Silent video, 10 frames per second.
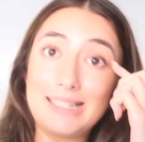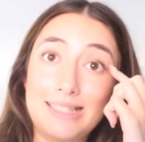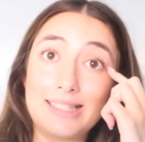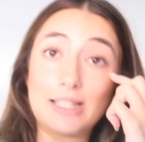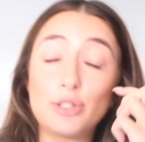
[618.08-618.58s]
because
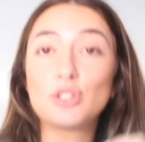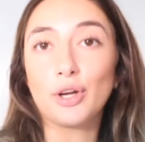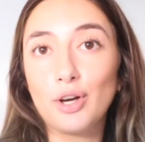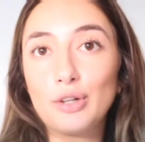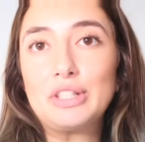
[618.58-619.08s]
it's like
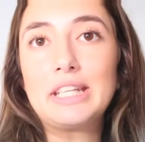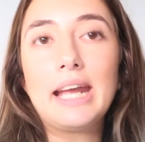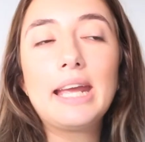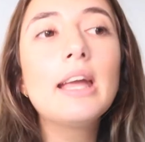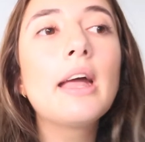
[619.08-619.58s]
so hot
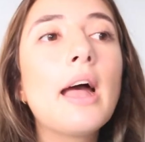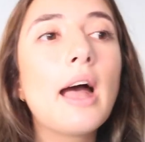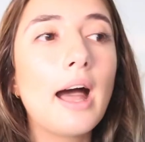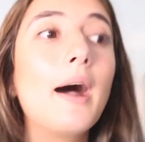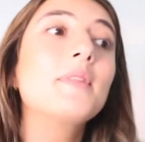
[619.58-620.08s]
today.
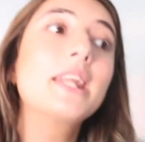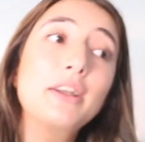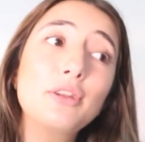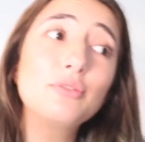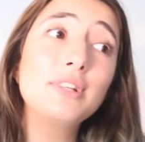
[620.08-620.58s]
Then I
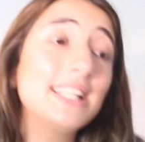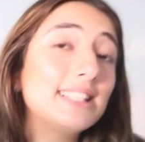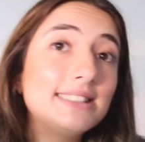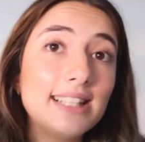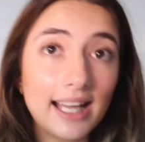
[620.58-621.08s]
got a really
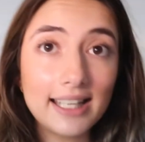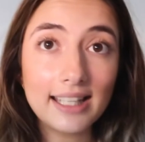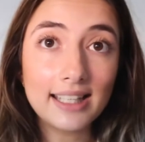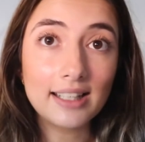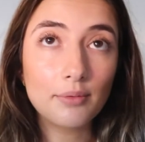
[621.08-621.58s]

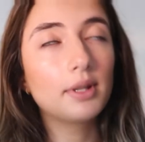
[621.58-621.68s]
exciting,